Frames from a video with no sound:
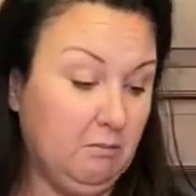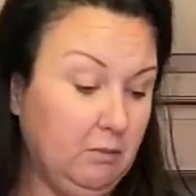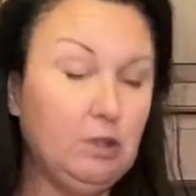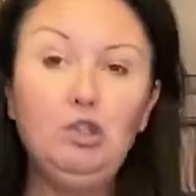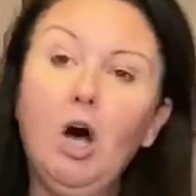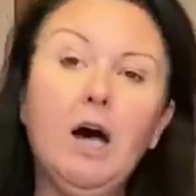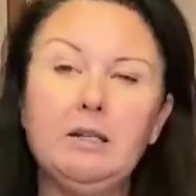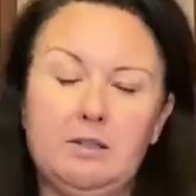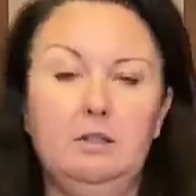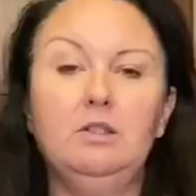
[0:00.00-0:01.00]

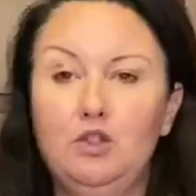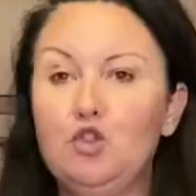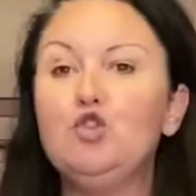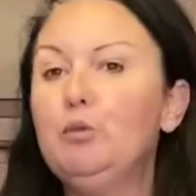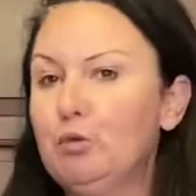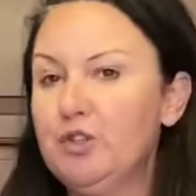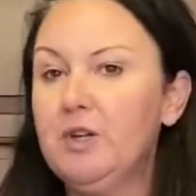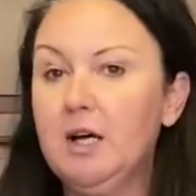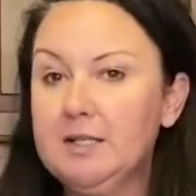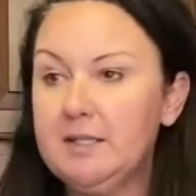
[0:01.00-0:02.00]
not super
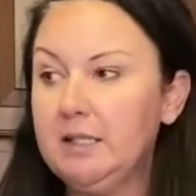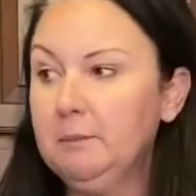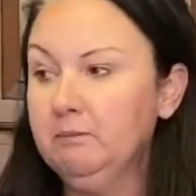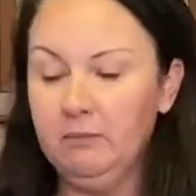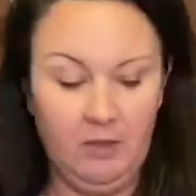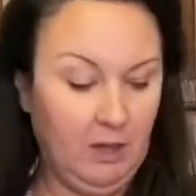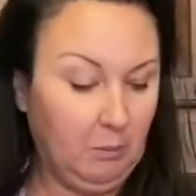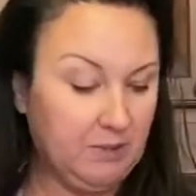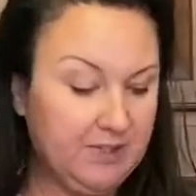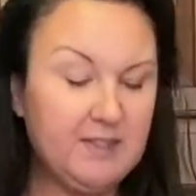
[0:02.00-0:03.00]
saucy,
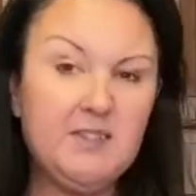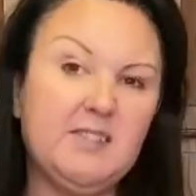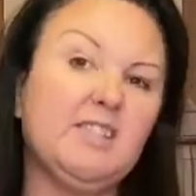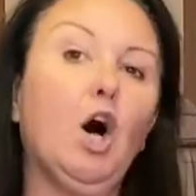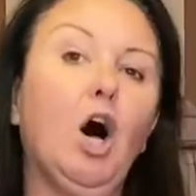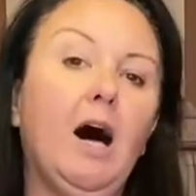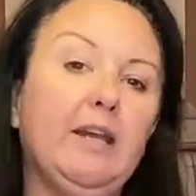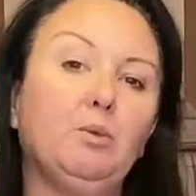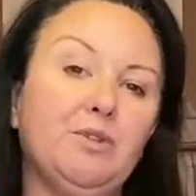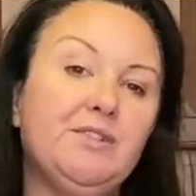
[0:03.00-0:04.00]
but since this is hot,
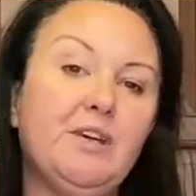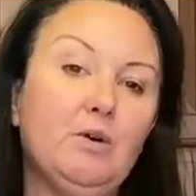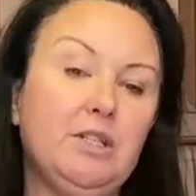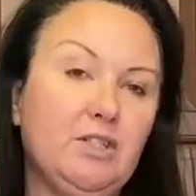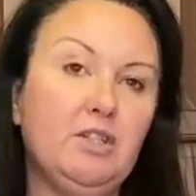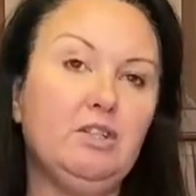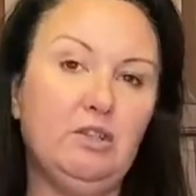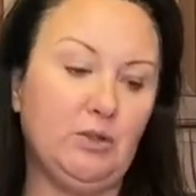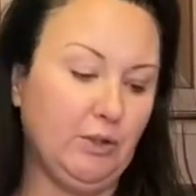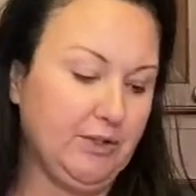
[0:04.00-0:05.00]
it will soak into the
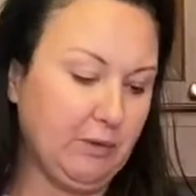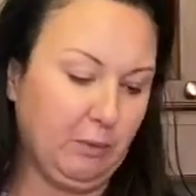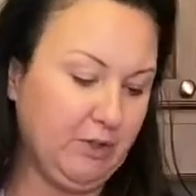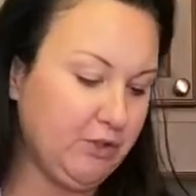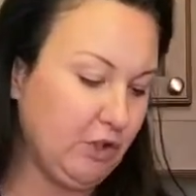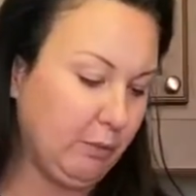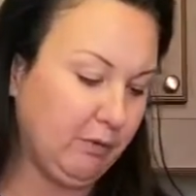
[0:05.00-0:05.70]
noodles. It will be super